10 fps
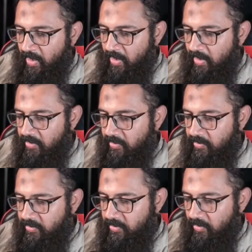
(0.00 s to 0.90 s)

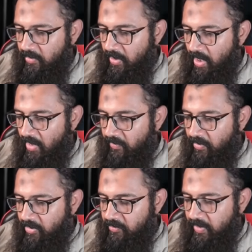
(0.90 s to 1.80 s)
reuse hook, live
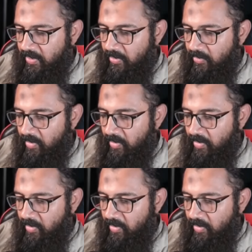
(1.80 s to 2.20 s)
cost breakdown